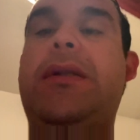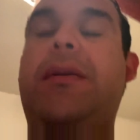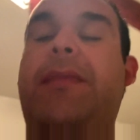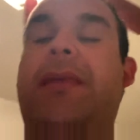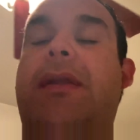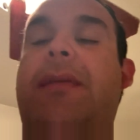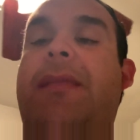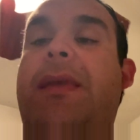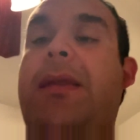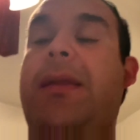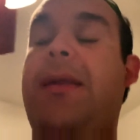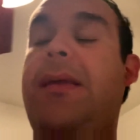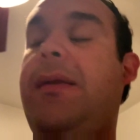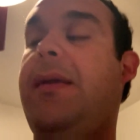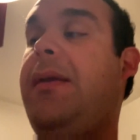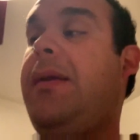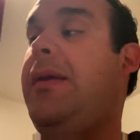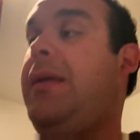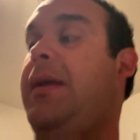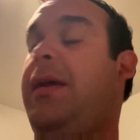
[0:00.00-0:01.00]
I mean, that means that
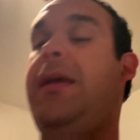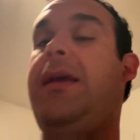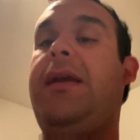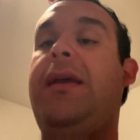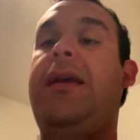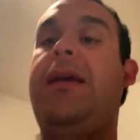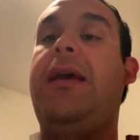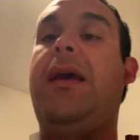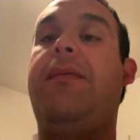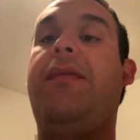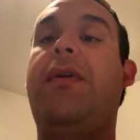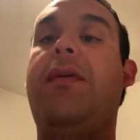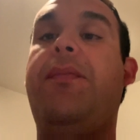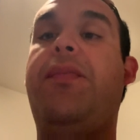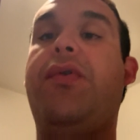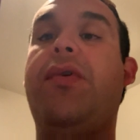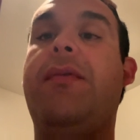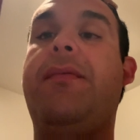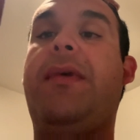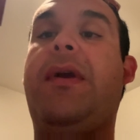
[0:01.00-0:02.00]
if you're a
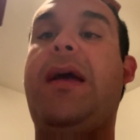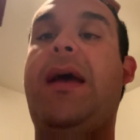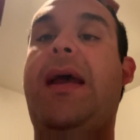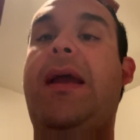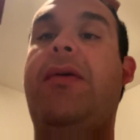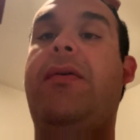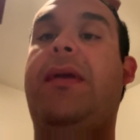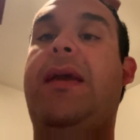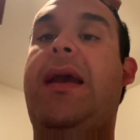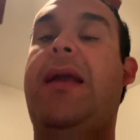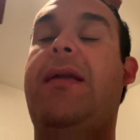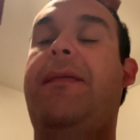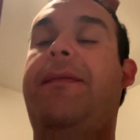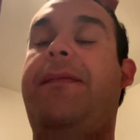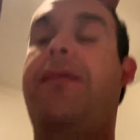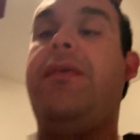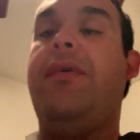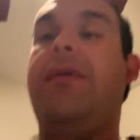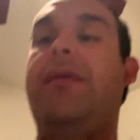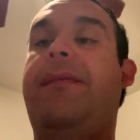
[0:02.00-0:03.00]
poor guy who can't
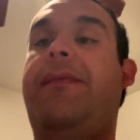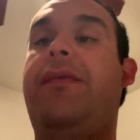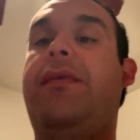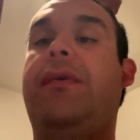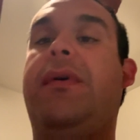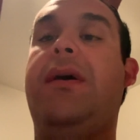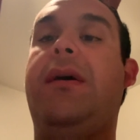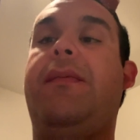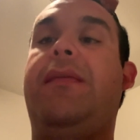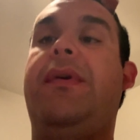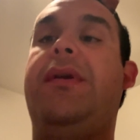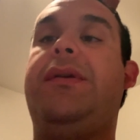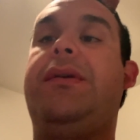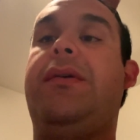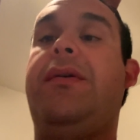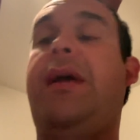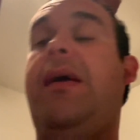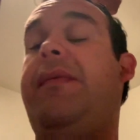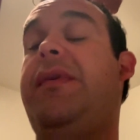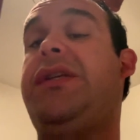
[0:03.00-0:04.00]
afford full coverage,
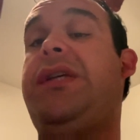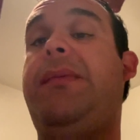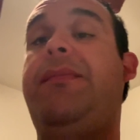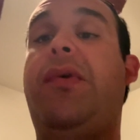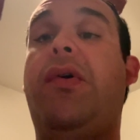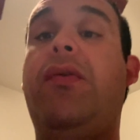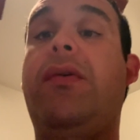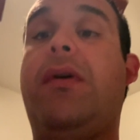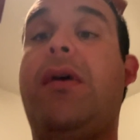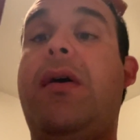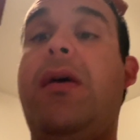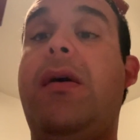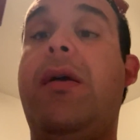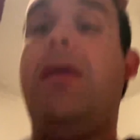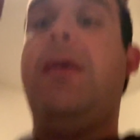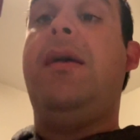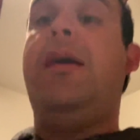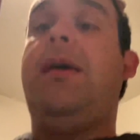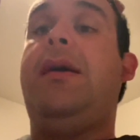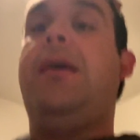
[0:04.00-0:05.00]
or you have a cheap old
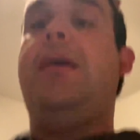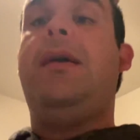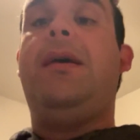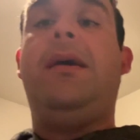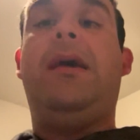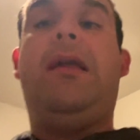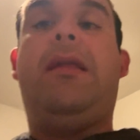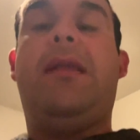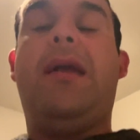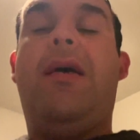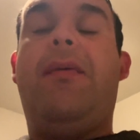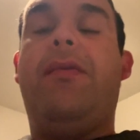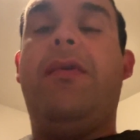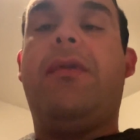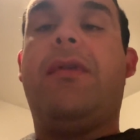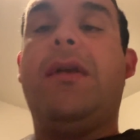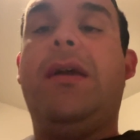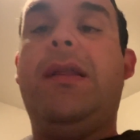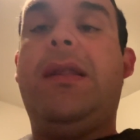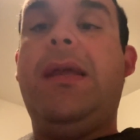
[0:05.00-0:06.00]
car it's not
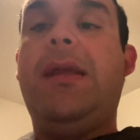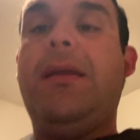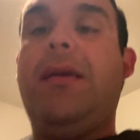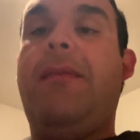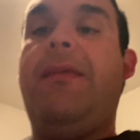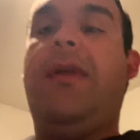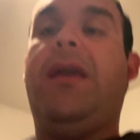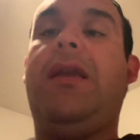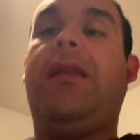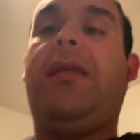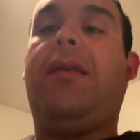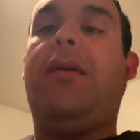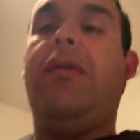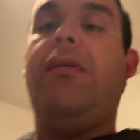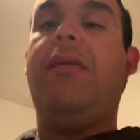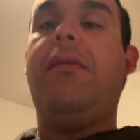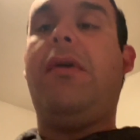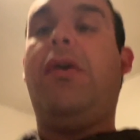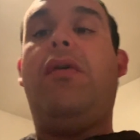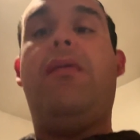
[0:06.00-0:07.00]
worth nothing. If it gets
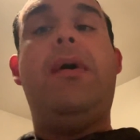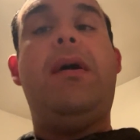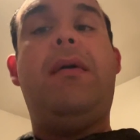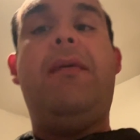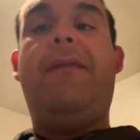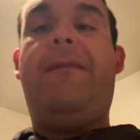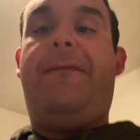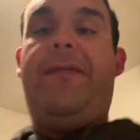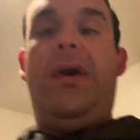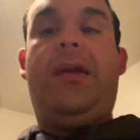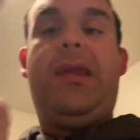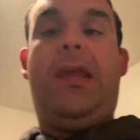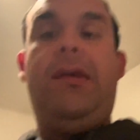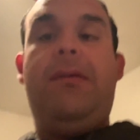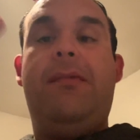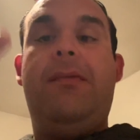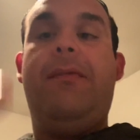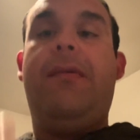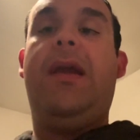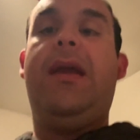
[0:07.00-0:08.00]
totaled, oh well, fuck
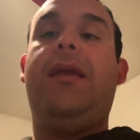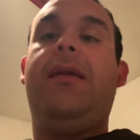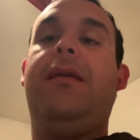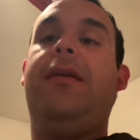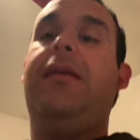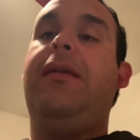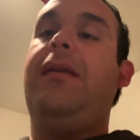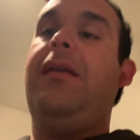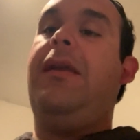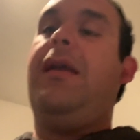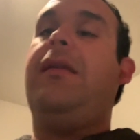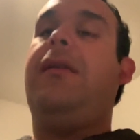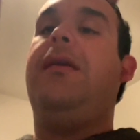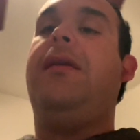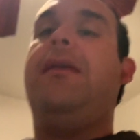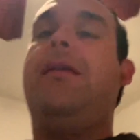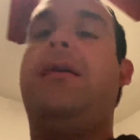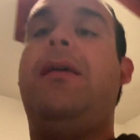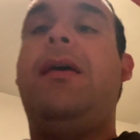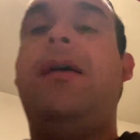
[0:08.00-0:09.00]
you, right? You have
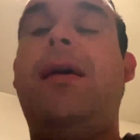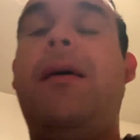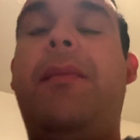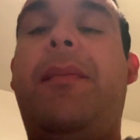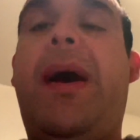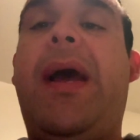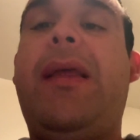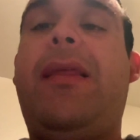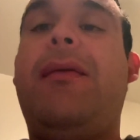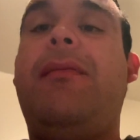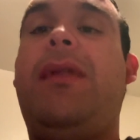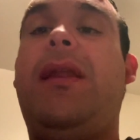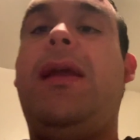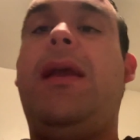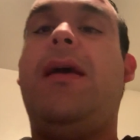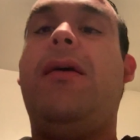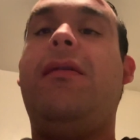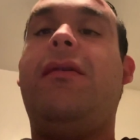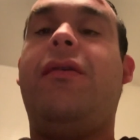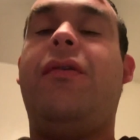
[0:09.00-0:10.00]
to buy something
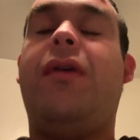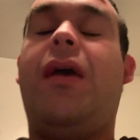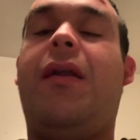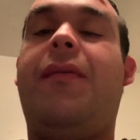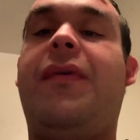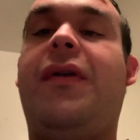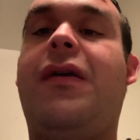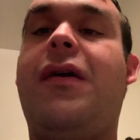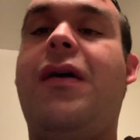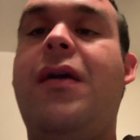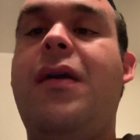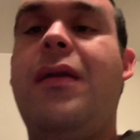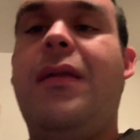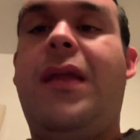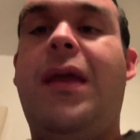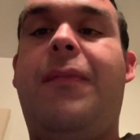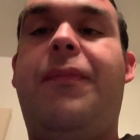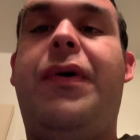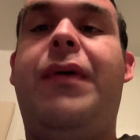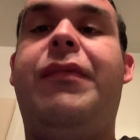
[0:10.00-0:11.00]
else or you're out of a car,
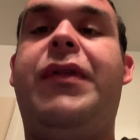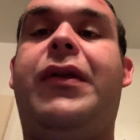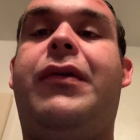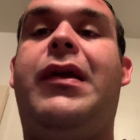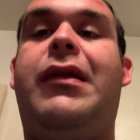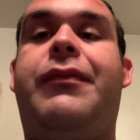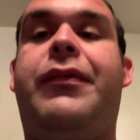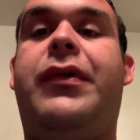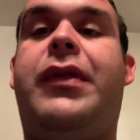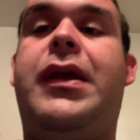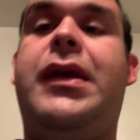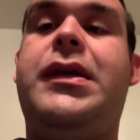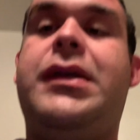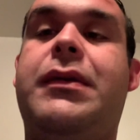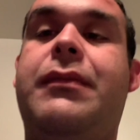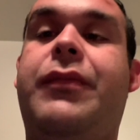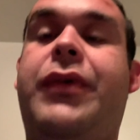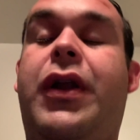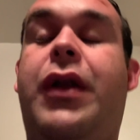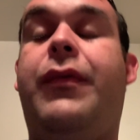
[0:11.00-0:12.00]
take public
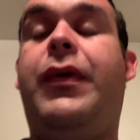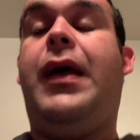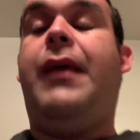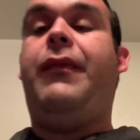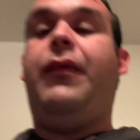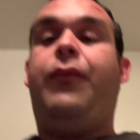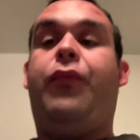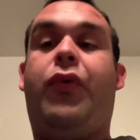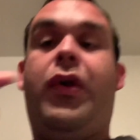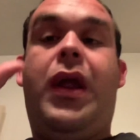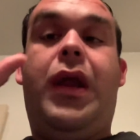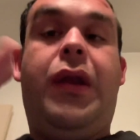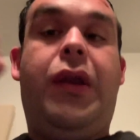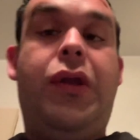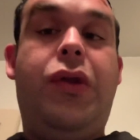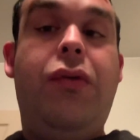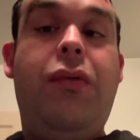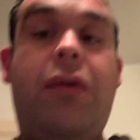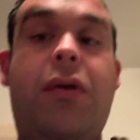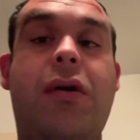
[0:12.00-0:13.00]
transportation. But if you have a brand
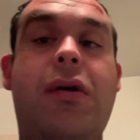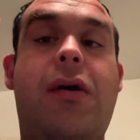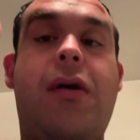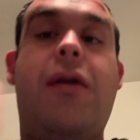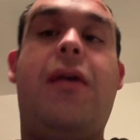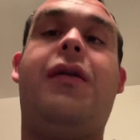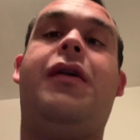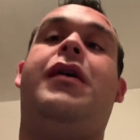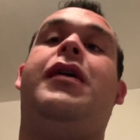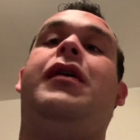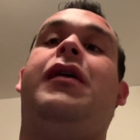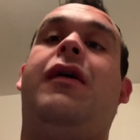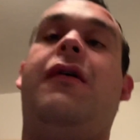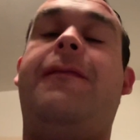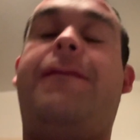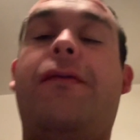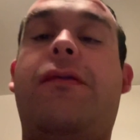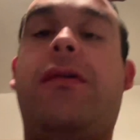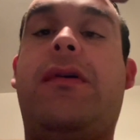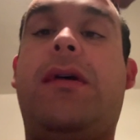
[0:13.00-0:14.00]
new car,
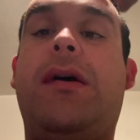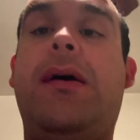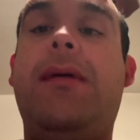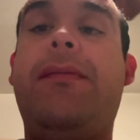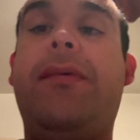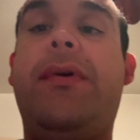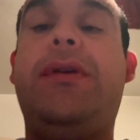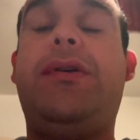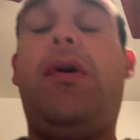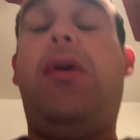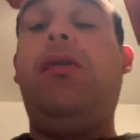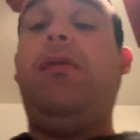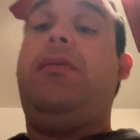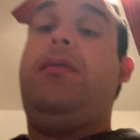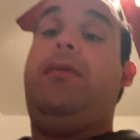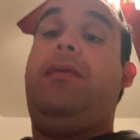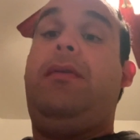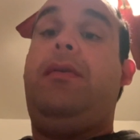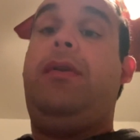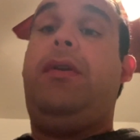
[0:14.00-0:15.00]
full coverage, oh,
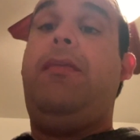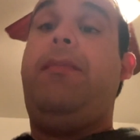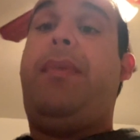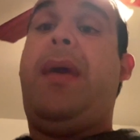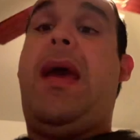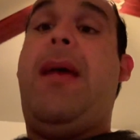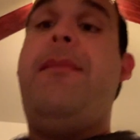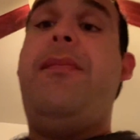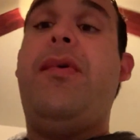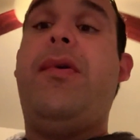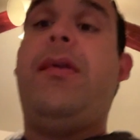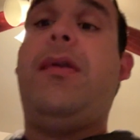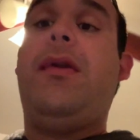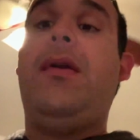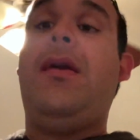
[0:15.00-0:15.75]
you're pampered.